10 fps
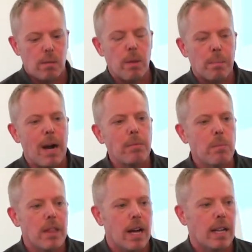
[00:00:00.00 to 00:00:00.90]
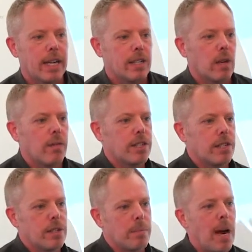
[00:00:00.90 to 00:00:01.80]
the problem with online
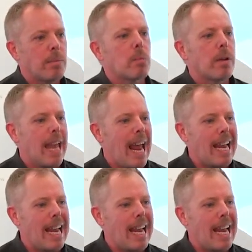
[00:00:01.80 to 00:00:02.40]
services, the problem with